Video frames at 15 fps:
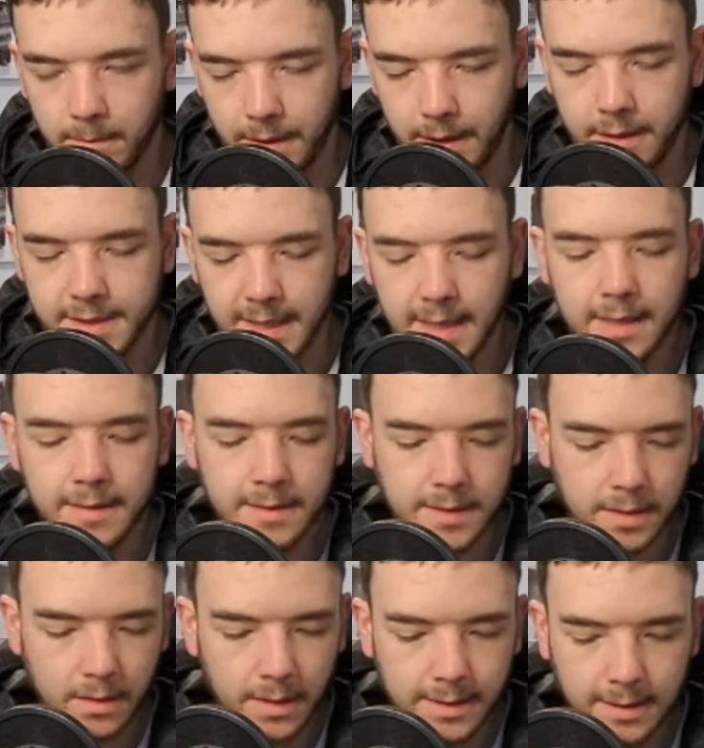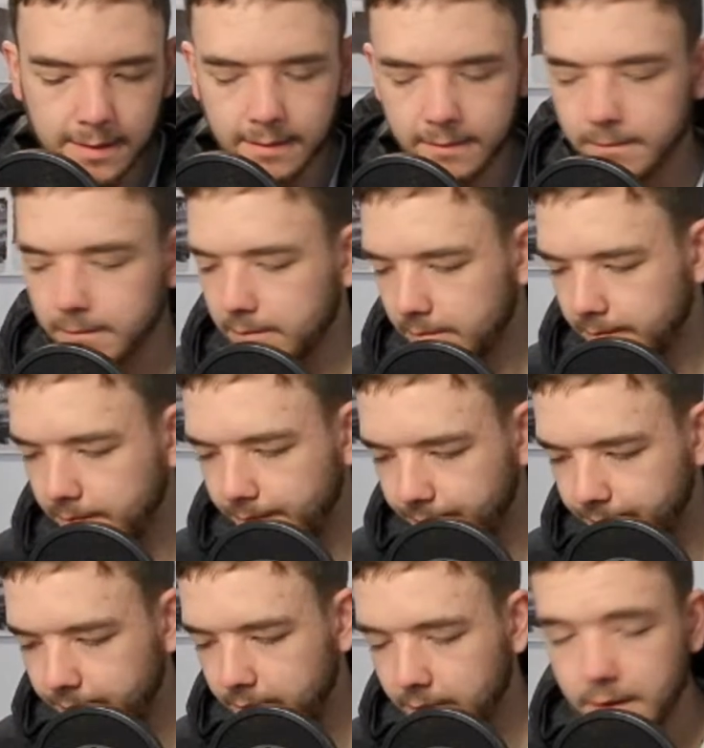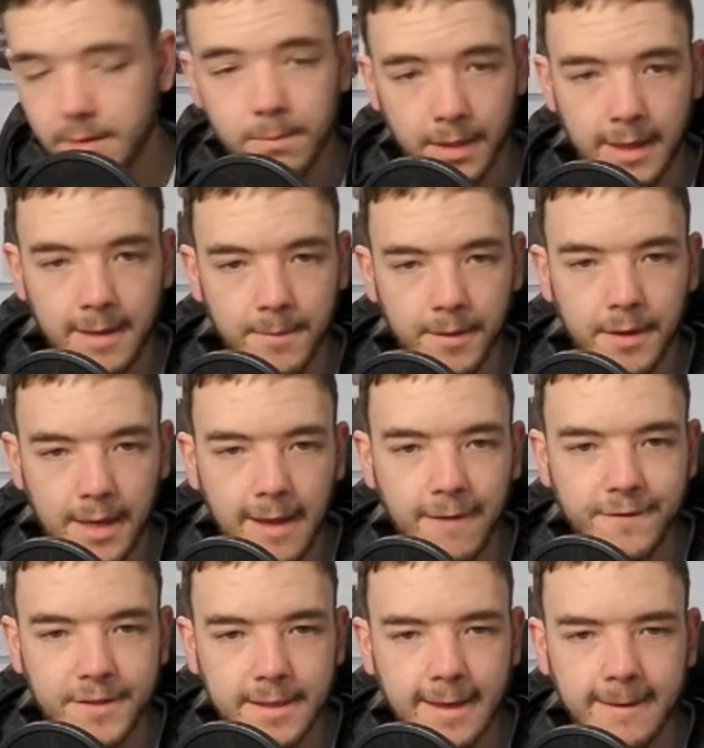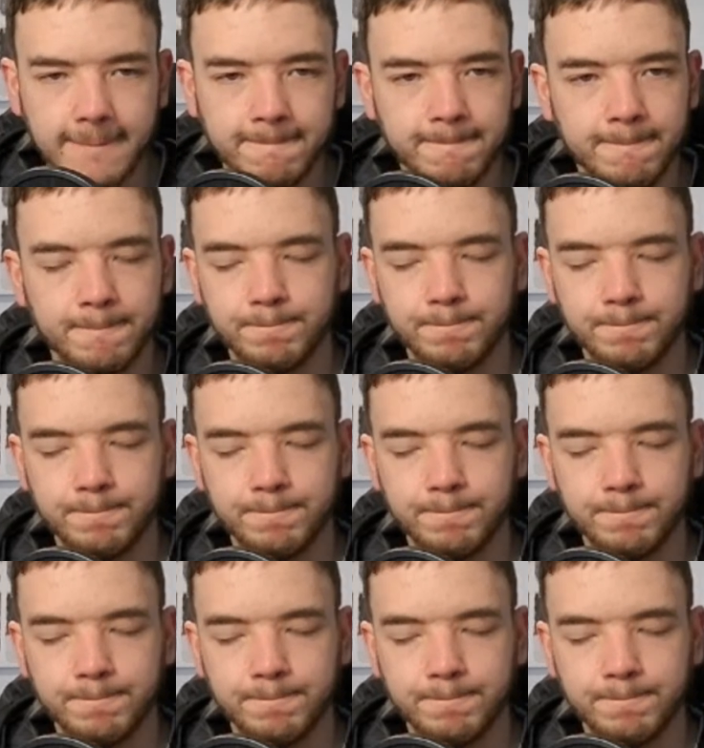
But Arteta decided to play him on the left again.